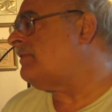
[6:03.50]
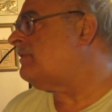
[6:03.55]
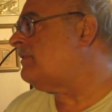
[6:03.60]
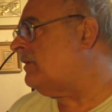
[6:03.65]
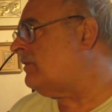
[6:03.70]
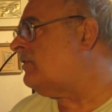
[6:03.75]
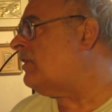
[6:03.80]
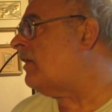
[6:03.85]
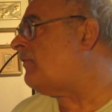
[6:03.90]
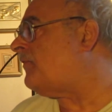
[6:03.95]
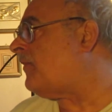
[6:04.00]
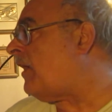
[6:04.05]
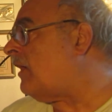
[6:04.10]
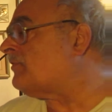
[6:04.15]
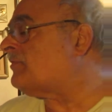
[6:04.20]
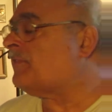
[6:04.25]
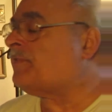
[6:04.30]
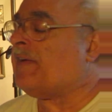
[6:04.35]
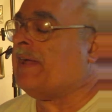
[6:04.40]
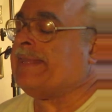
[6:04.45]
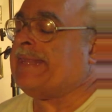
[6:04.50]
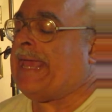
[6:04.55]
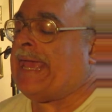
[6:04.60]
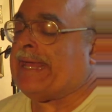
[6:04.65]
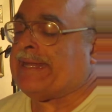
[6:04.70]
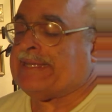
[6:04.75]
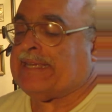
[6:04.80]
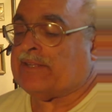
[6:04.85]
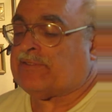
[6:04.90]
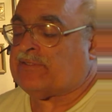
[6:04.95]
to falsify
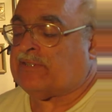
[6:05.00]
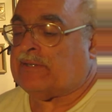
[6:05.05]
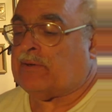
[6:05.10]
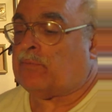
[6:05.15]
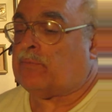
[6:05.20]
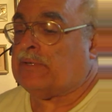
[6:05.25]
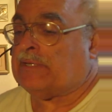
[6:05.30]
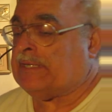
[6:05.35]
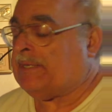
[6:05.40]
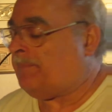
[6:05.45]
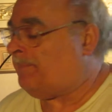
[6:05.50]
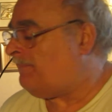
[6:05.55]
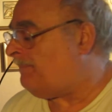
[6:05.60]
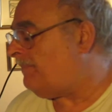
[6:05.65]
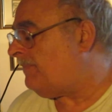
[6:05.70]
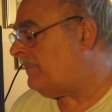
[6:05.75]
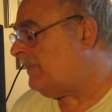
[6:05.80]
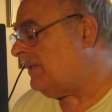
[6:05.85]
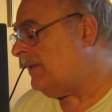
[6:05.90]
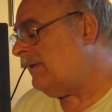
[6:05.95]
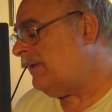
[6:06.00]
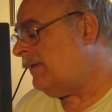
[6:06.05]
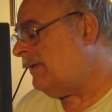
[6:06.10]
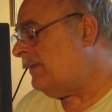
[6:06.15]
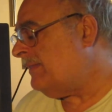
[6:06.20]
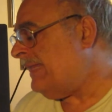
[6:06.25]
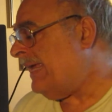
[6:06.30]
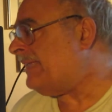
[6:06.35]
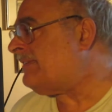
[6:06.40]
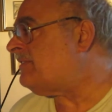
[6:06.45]
that gets into really,
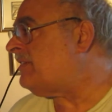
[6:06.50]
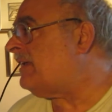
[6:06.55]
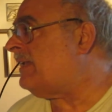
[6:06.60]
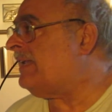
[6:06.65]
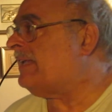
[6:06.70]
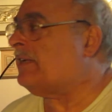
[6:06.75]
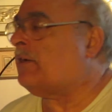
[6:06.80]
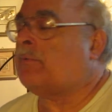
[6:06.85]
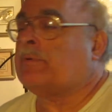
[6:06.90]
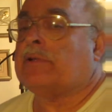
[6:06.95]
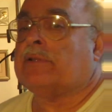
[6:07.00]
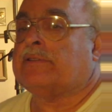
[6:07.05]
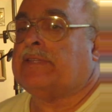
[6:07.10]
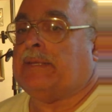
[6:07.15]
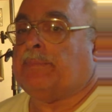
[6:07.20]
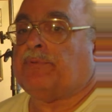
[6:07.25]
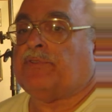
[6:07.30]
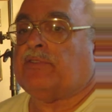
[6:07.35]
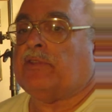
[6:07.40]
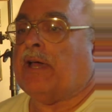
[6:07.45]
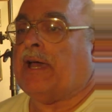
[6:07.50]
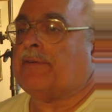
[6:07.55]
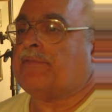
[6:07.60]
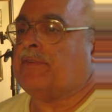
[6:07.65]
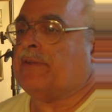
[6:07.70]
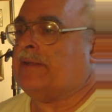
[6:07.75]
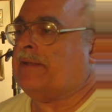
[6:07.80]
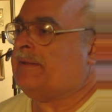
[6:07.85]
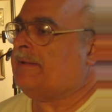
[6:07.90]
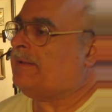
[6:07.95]
that's getting into real deep stuff.
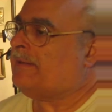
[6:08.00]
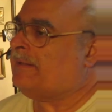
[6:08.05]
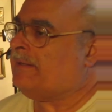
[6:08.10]
And